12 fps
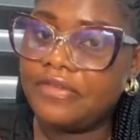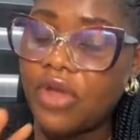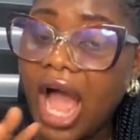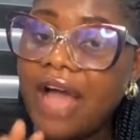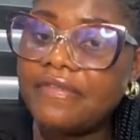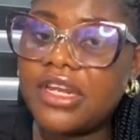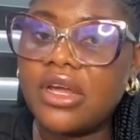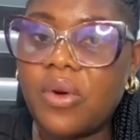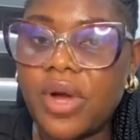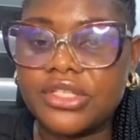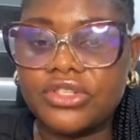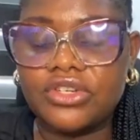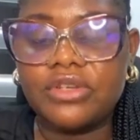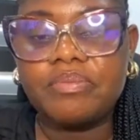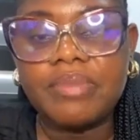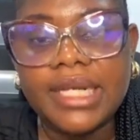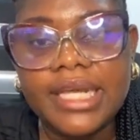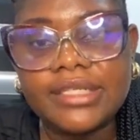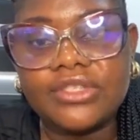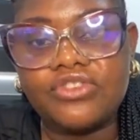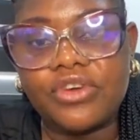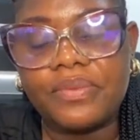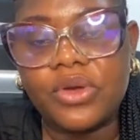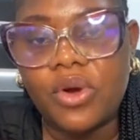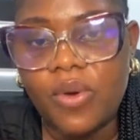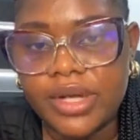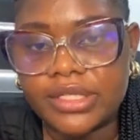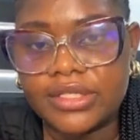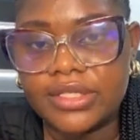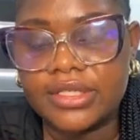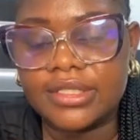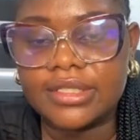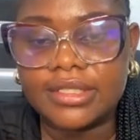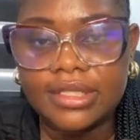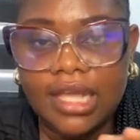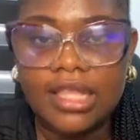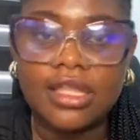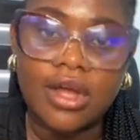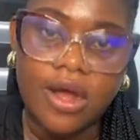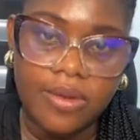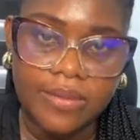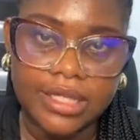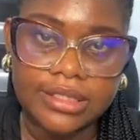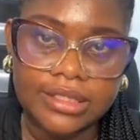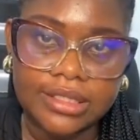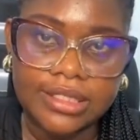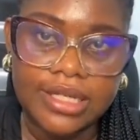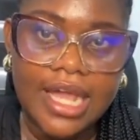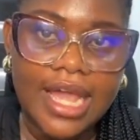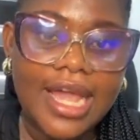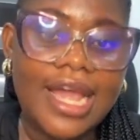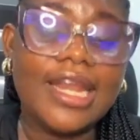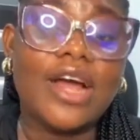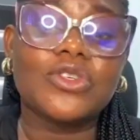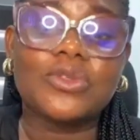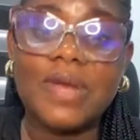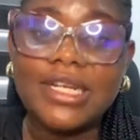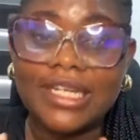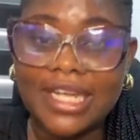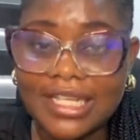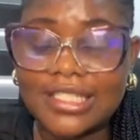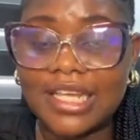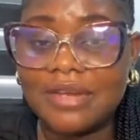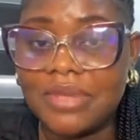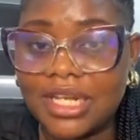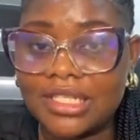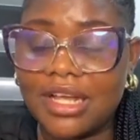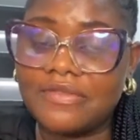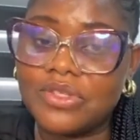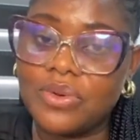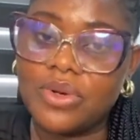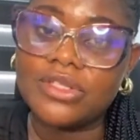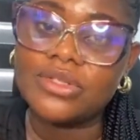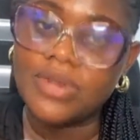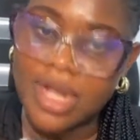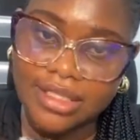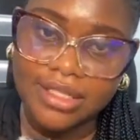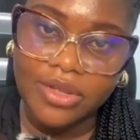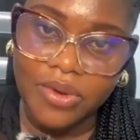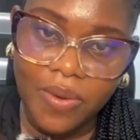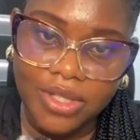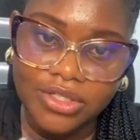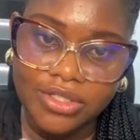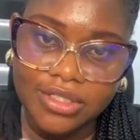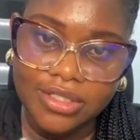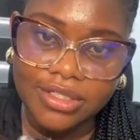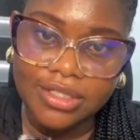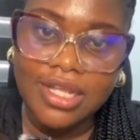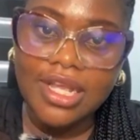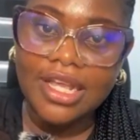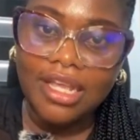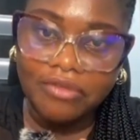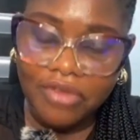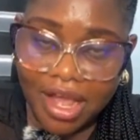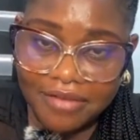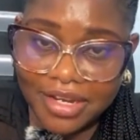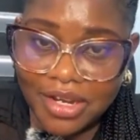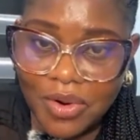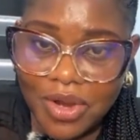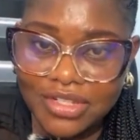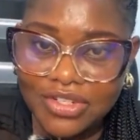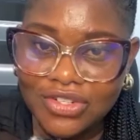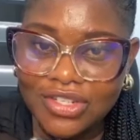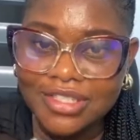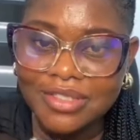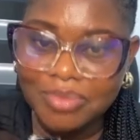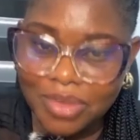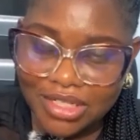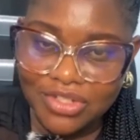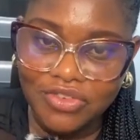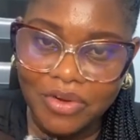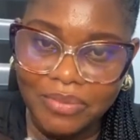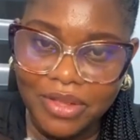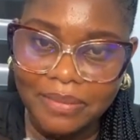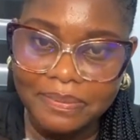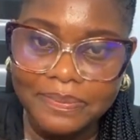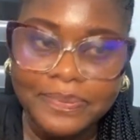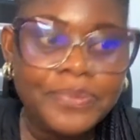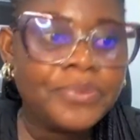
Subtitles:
If you have any question, please drop your questions in the comments, and I'll spend the next 10 minutes afterwards to answer your questions. If you have any questions, please drop them.